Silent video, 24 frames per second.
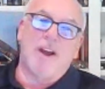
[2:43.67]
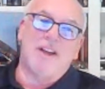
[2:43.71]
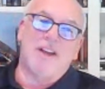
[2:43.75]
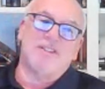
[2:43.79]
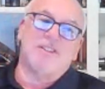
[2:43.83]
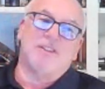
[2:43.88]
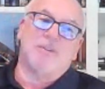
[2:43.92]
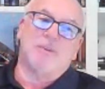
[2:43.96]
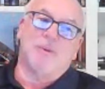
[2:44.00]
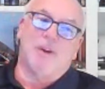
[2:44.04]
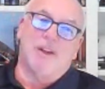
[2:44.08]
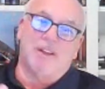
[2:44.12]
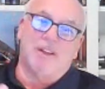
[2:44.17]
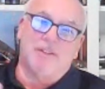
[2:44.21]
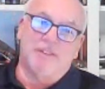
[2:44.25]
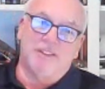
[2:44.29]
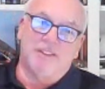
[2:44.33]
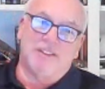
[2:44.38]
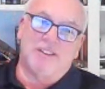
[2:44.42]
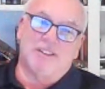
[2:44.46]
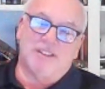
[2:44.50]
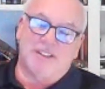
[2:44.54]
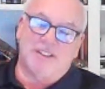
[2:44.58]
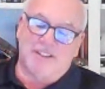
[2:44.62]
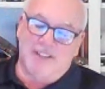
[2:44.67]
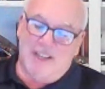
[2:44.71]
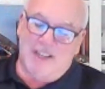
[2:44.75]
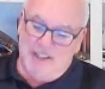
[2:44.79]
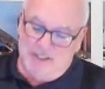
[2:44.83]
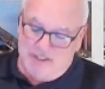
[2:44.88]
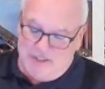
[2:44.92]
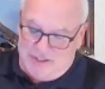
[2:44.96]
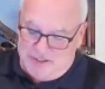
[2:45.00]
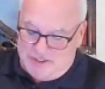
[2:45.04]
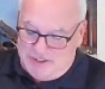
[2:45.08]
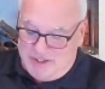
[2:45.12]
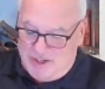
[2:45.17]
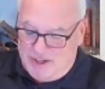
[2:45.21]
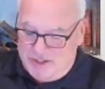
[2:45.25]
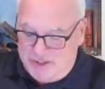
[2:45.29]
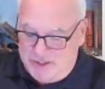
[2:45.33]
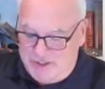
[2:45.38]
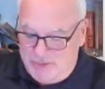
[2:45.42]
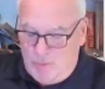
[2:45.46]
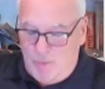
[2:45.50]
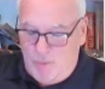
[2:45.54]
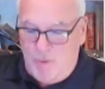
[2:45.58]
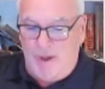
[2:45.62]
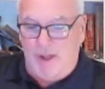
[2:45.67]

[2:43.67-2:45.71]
why is it relevant to today's discussion?